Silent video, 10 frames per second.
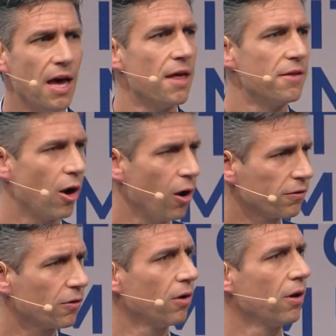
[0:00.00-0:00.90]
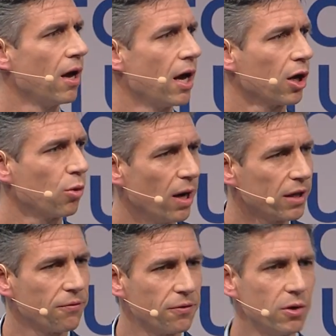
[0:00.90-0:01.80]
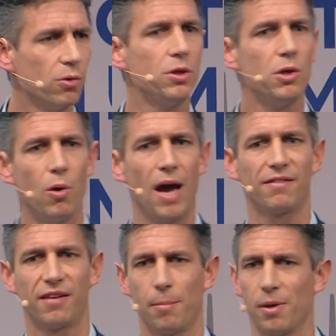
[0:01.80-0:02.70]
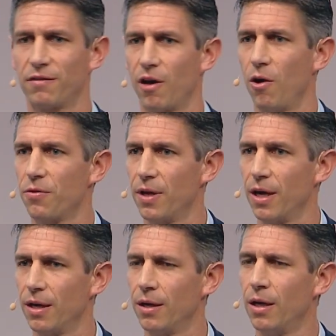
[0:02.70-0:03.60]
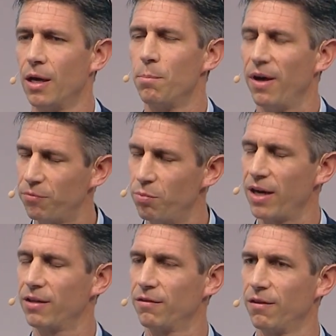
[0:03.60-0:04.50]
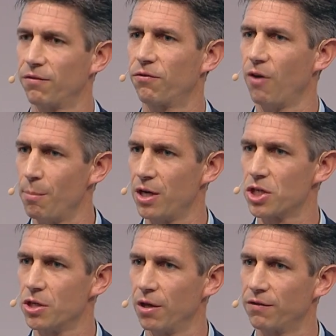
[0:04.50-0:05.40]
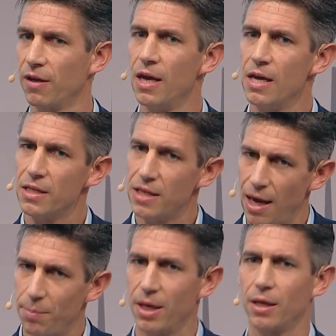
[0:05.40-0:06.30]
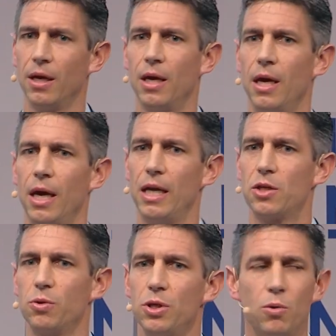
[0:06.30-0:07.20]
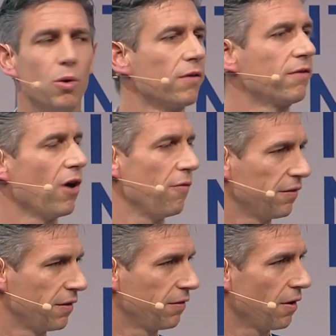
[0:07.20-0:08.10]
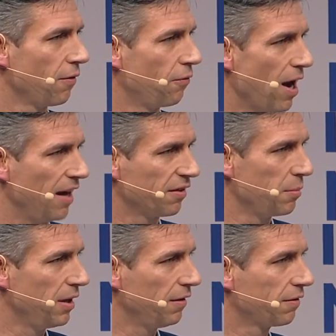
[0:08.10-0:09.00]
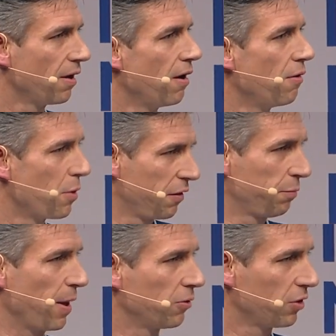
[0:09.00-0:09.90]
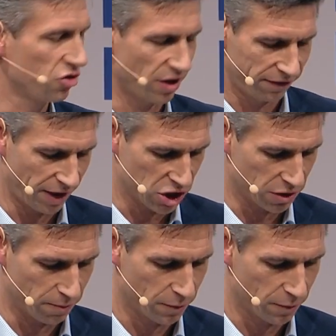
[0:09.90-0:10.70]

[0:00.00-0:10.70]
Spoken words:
there are also quite a few new examples out there, best practices from insurers tapping into new services for SMEs with respect to digitalization.